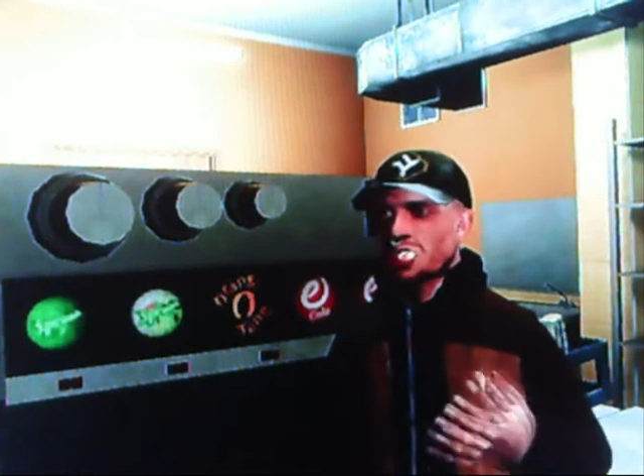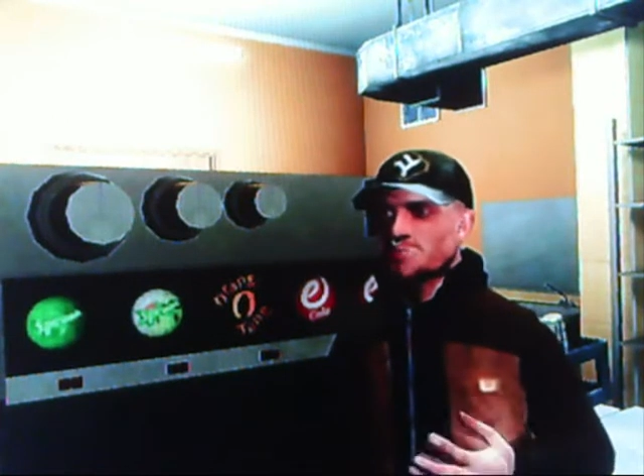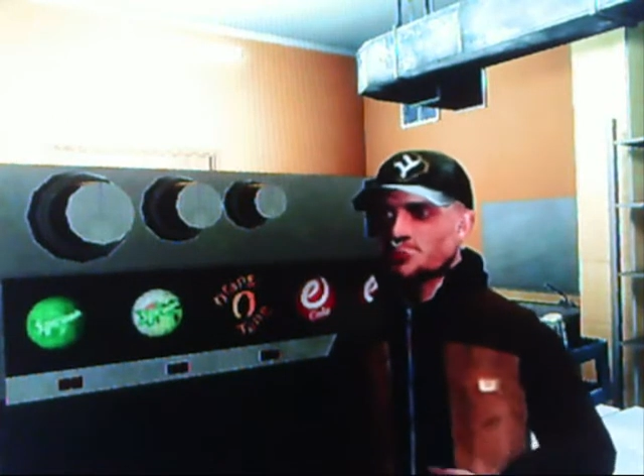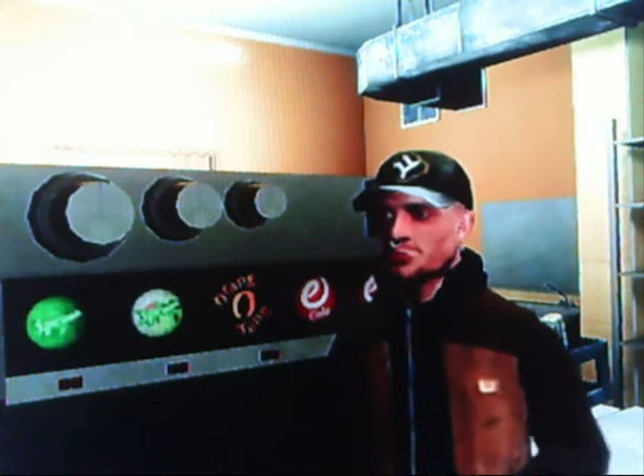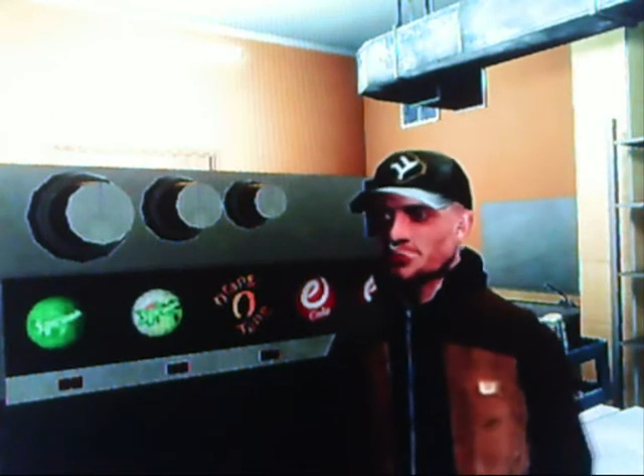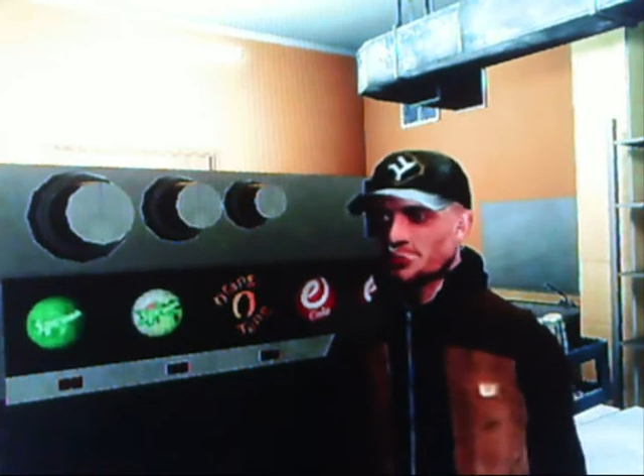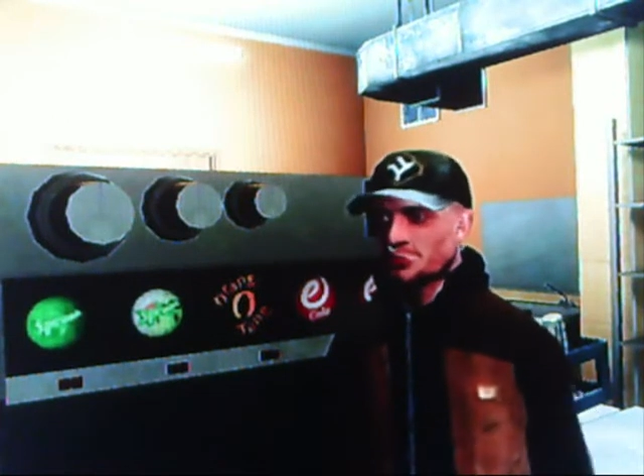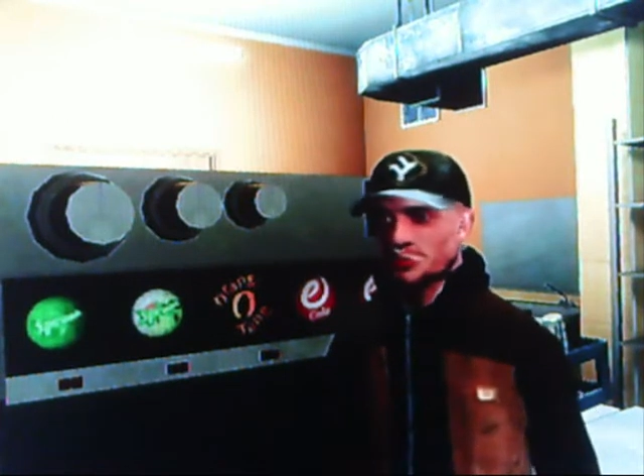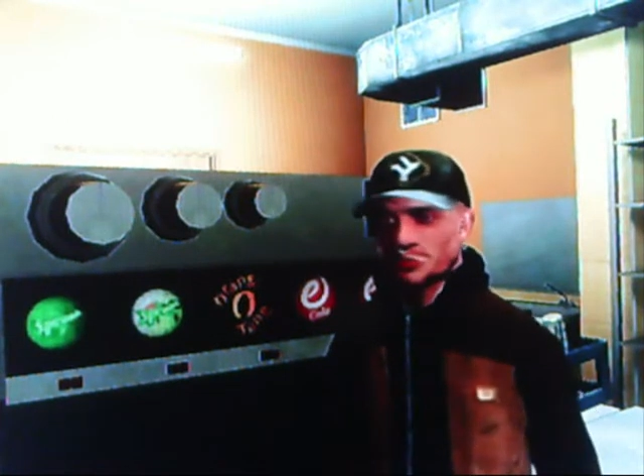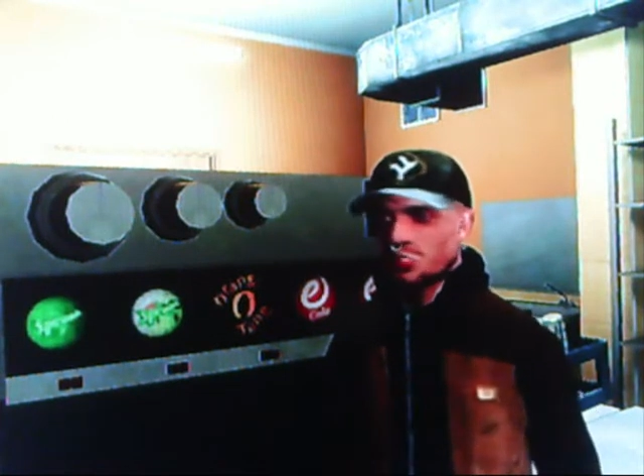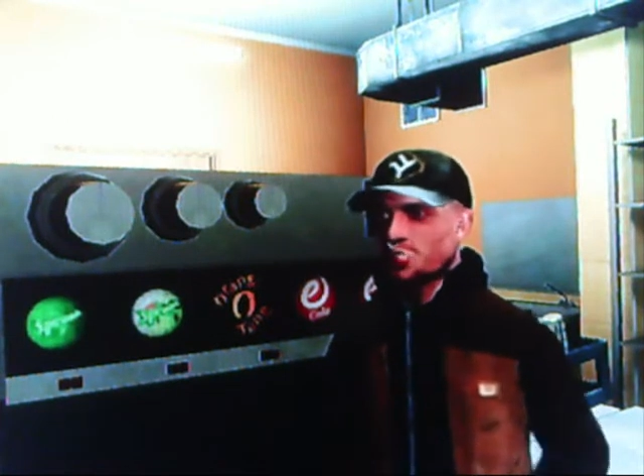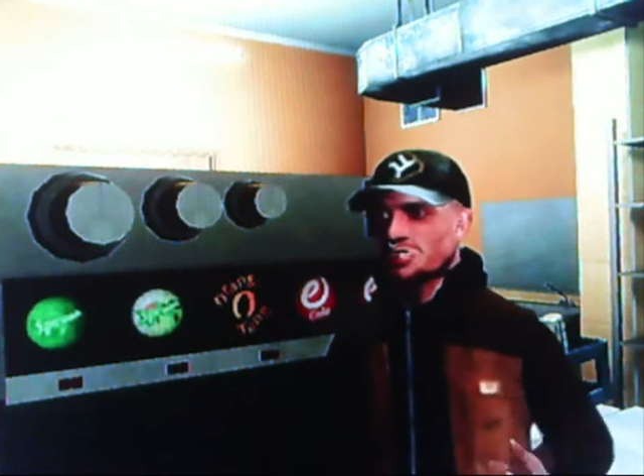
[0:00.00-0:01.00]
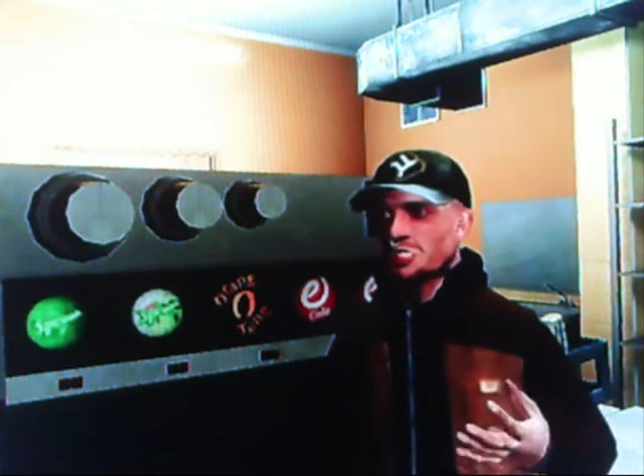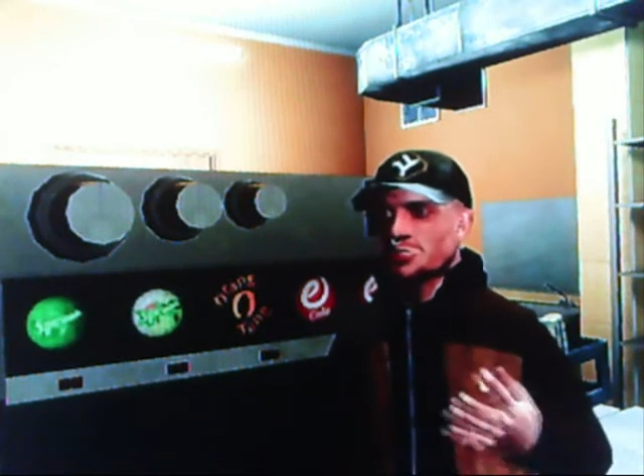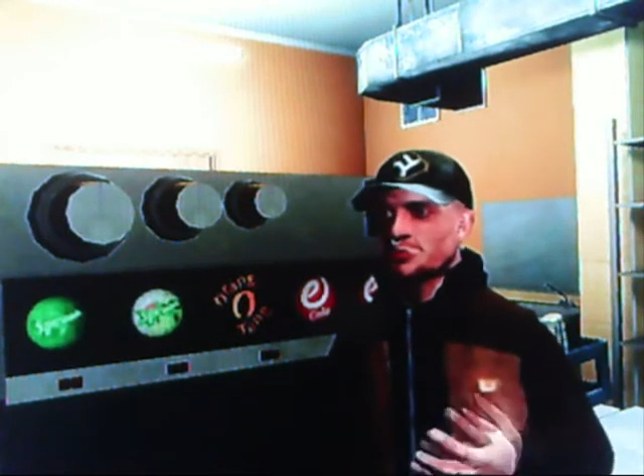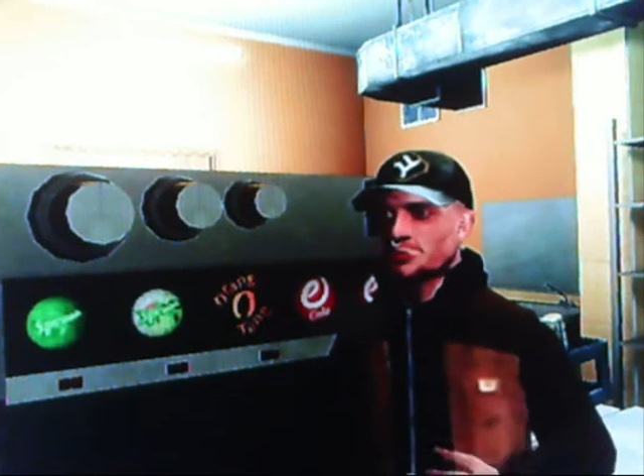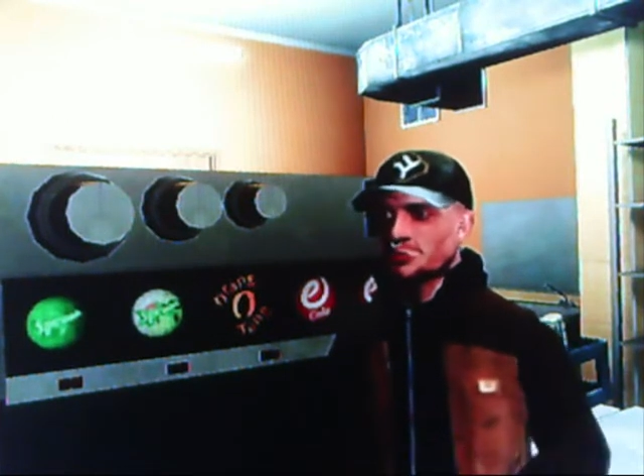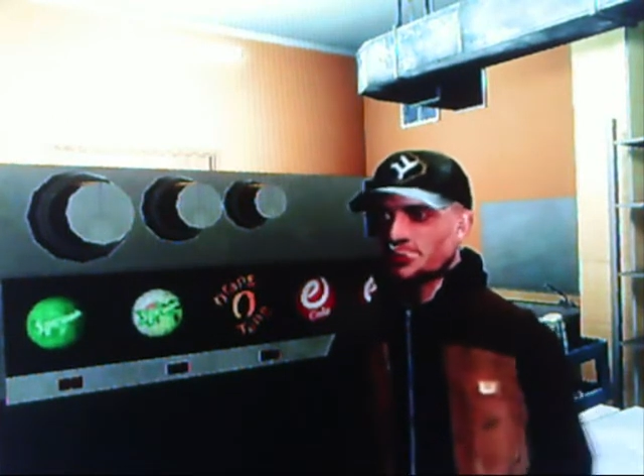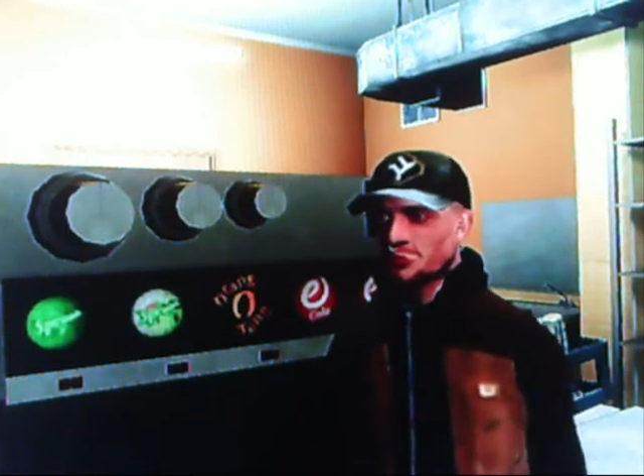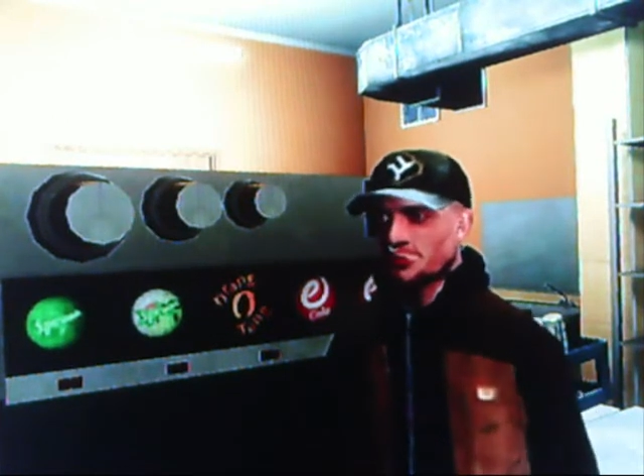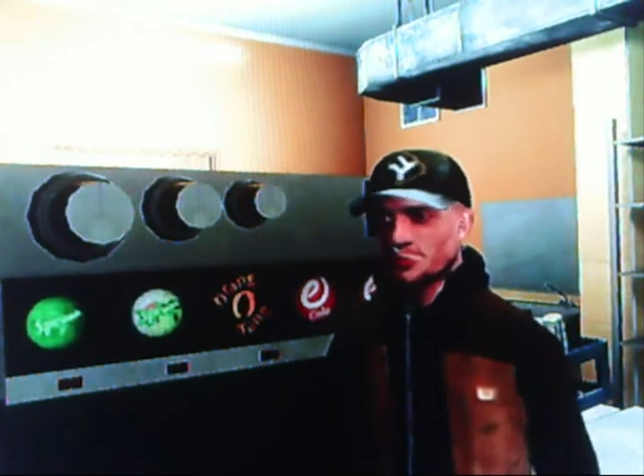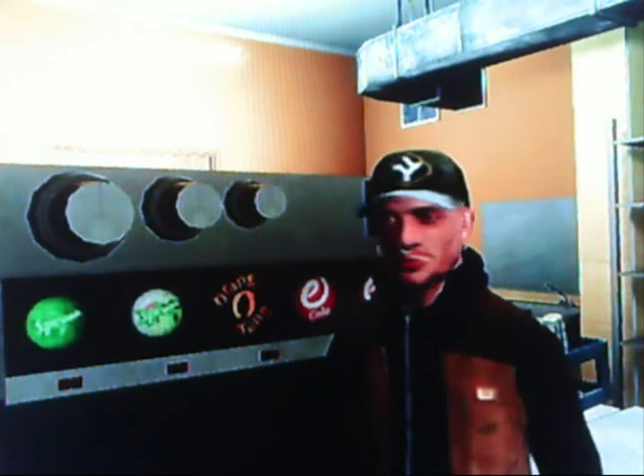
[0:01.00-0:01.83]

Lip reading: pleasant greeting tells the customer